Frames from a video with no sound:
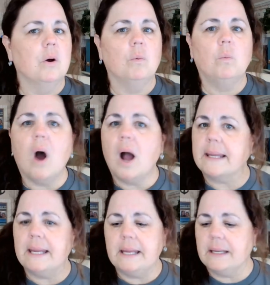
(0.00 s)

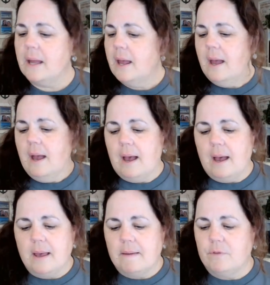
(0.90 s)
walking.
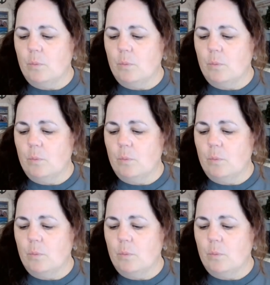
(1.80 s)
The